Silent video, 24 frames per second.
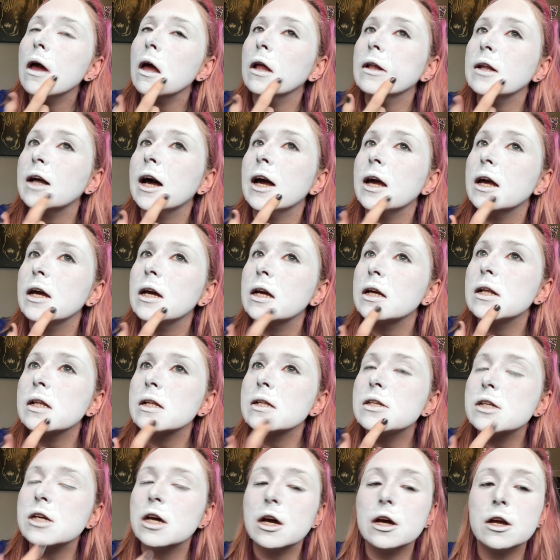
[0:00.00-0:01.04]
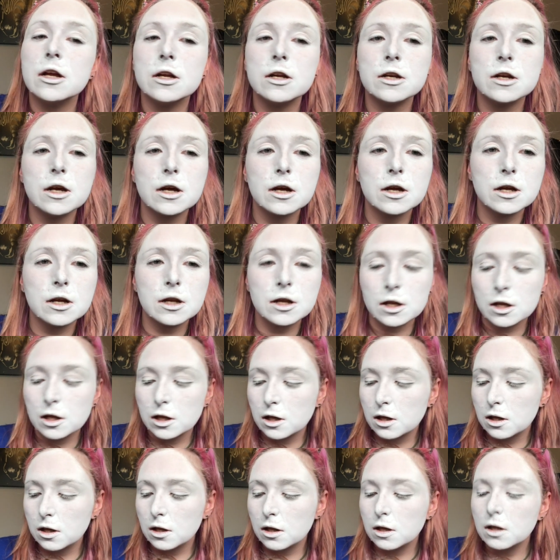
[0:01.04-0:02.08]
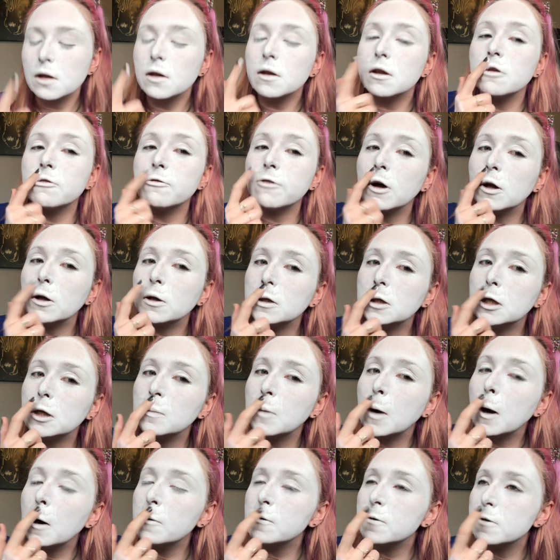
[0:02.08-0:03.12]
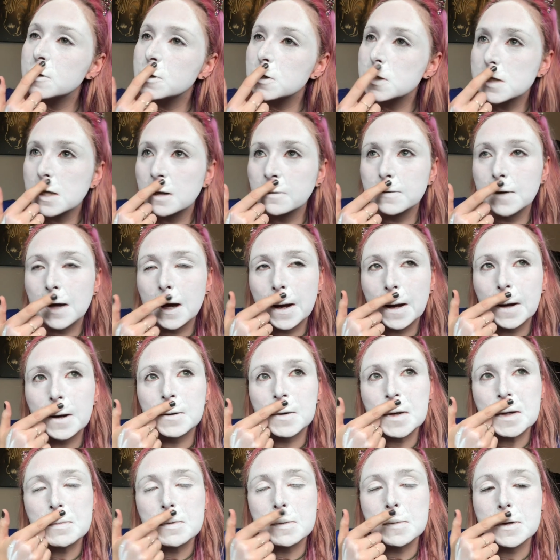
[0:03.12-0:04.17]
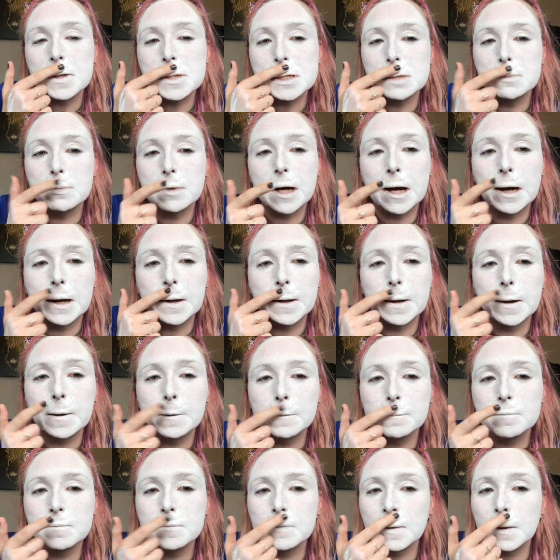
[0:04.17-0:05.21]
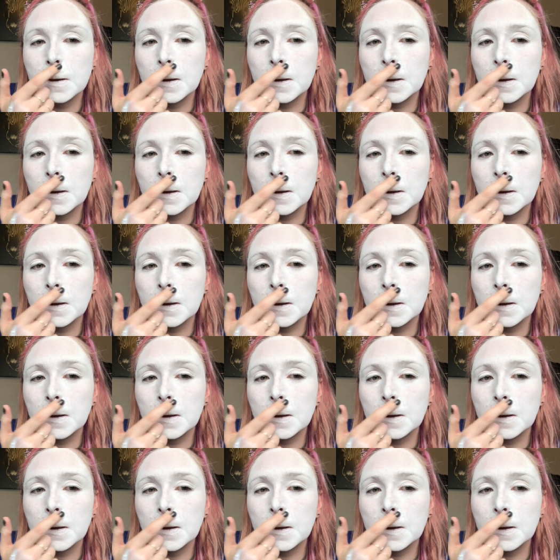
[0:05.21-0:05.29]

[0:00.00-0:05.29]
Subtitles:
it, like, turn the volume off and just have, like, creepy music behind it